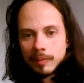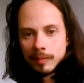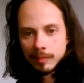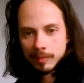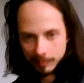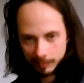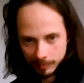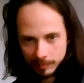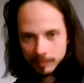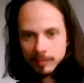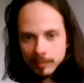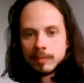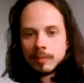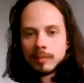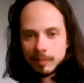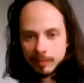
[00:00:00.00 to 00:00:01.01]

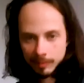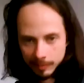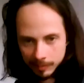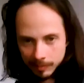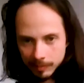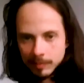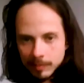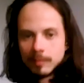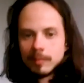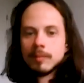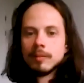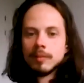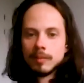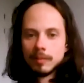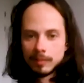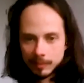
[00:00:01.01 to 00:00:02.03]

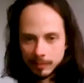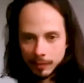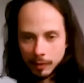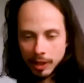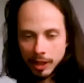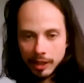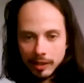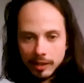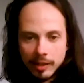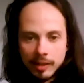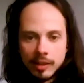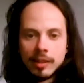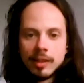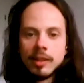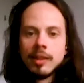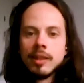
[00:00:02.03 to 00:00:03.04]

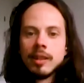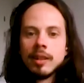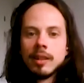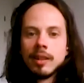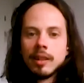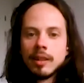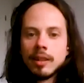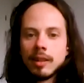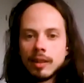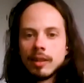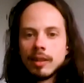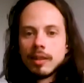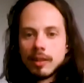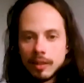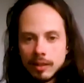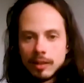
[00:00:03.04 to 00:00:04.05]

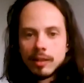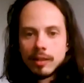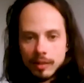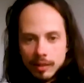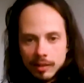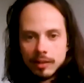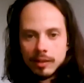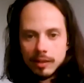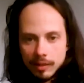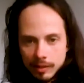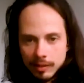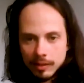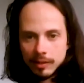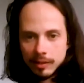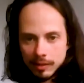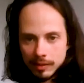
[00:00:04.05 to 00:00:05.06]

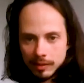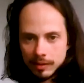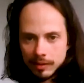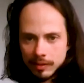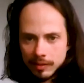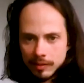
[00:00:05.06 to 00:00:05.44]
(silent)